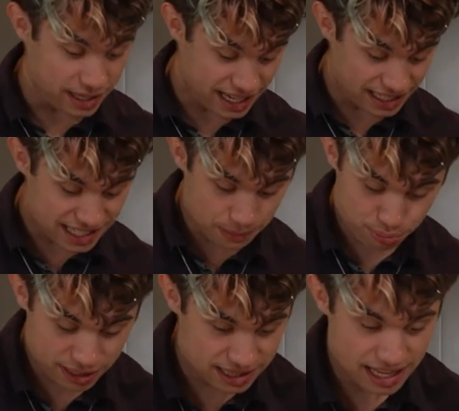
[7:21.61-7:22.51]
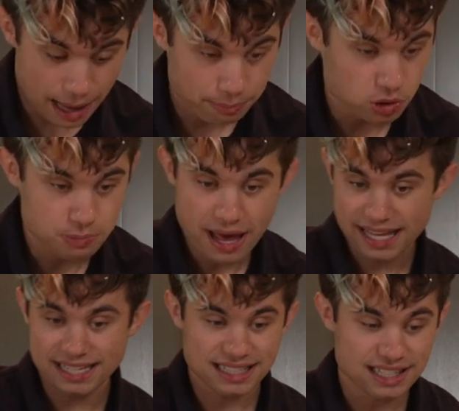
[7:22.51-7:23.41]
it, and I need to bring the apples
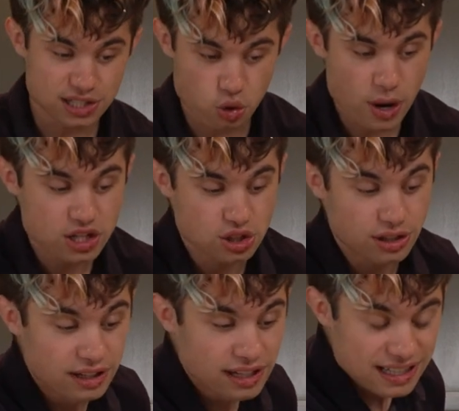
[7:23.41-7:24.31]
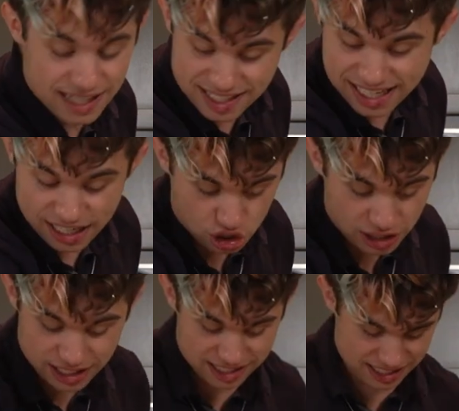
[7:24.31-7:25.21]
back into this equation. This
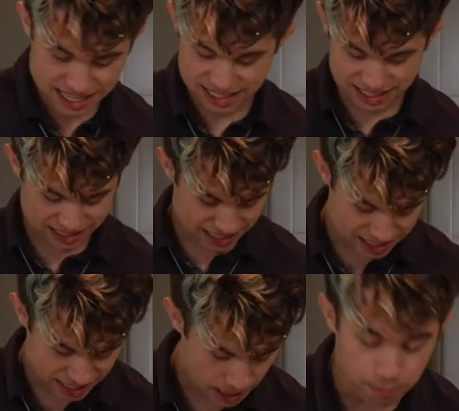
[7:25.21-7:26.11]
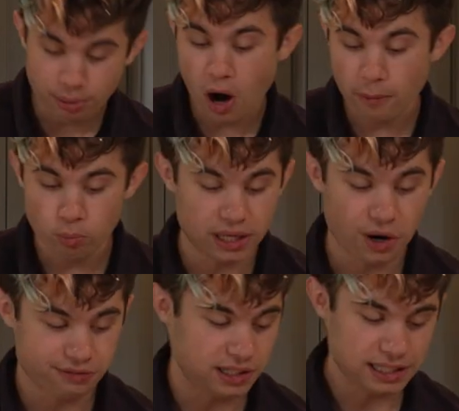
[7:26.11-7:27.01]
kitchen it's like a bomb went
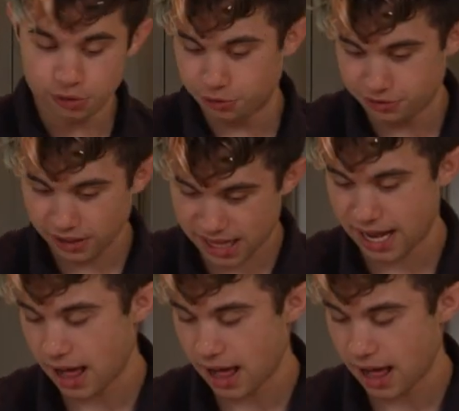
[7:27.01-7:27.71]
off in here. F***ing